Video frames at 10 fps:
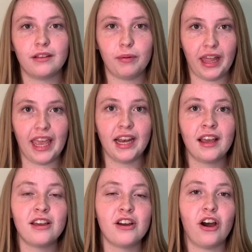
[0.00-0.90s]
plate
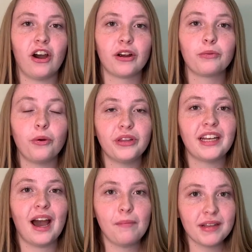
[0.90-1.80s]
are rolling
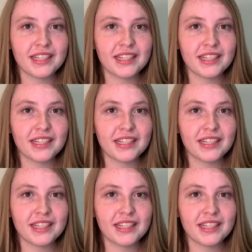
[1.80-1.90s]
up and